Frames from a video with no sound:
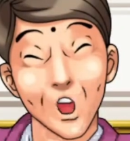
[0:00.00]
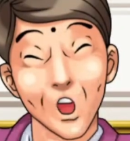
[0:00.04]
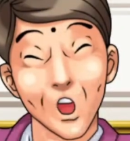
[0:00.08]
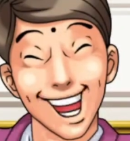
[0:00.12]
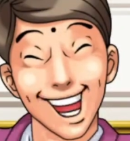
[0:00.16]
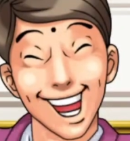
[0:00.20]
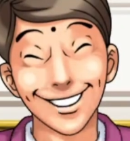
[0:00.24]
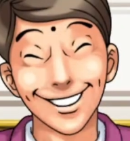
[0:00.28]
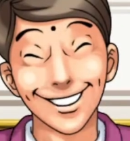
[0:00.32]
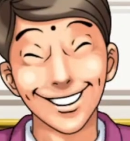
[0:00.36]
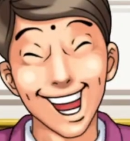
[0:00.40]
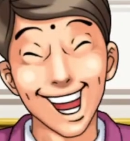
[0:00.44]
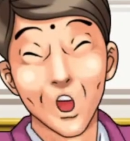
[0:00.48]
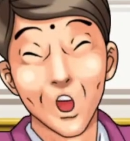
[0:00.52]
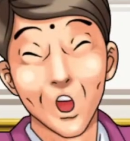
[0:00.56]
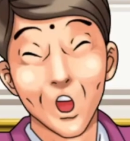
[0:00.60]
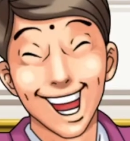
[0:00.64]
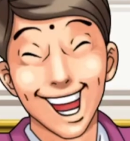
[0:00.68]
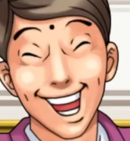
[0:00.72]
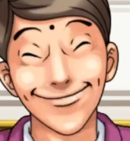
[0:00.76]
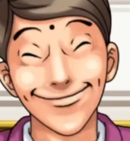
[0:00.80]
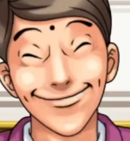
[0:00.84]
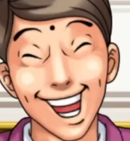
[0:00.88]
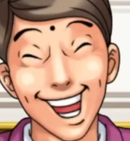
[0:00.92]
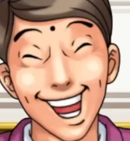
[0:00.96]
I quailed in
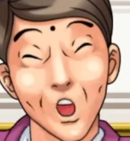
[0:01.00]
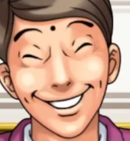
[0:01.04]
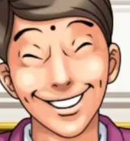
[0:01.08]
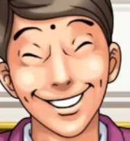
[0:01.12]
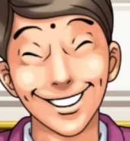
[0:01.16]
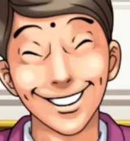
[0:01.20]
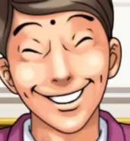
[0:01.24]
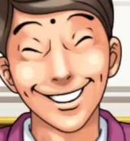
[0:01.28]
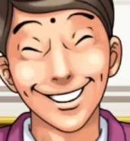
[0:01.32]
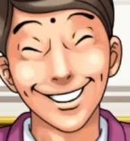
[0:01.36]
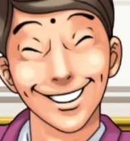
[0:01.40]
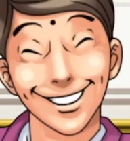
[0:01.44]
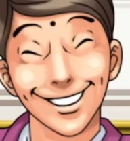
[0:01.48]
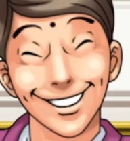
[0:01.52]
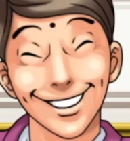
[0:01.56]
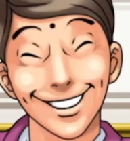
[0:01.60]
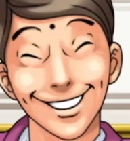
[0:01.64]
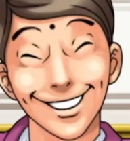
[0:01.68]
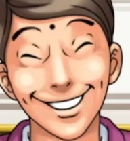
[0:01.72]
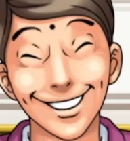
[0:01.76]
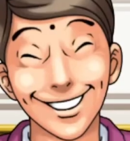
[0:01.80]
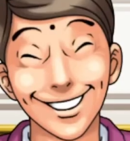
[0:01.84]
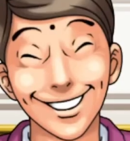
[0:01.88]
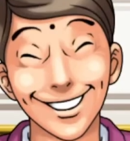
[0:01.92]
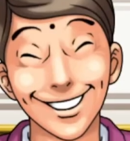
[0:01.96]
fright and found myself
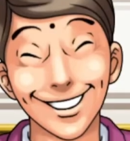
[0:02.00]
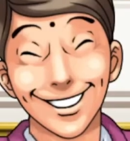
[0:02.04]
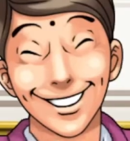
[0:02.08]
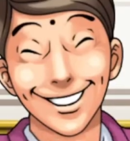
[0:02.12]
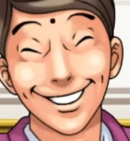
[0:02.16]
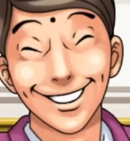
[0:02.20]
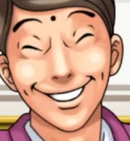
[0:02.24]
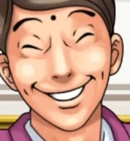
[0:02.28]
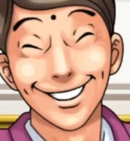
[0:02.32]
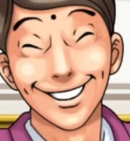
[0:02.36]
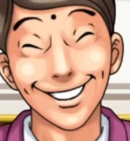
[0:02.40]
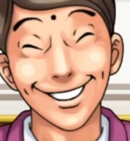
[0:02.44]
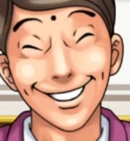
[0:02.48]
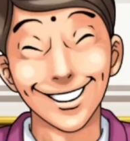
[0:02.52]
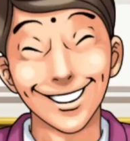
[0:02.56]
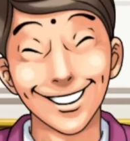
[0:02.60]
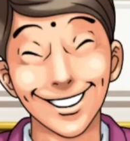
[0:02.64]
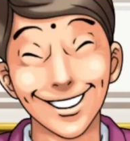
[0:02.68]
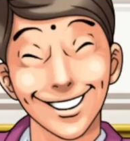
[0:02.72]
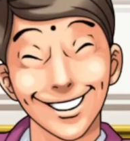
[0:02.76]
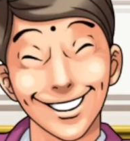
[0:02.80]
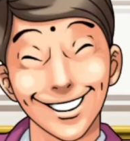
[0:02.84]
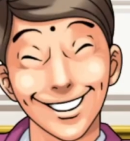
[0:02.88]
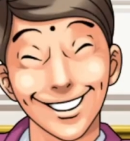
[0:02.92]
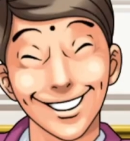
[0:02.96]
unable to go
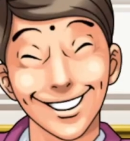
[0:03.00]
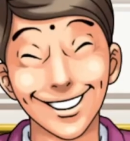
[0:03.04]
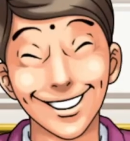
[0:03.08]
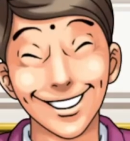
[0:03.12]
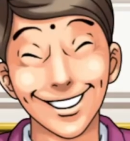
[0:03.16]
inside.